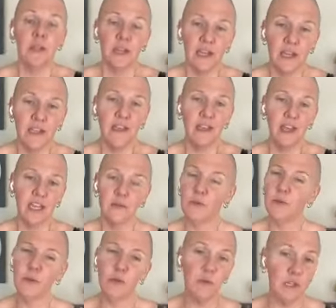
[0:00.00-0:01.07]
Play the
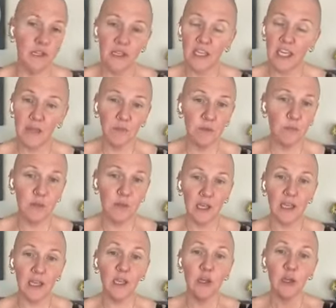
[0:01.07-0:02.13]
games, but don't let the games
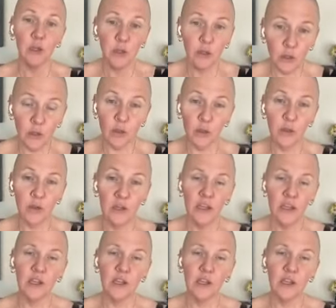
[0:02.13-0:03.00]
play you.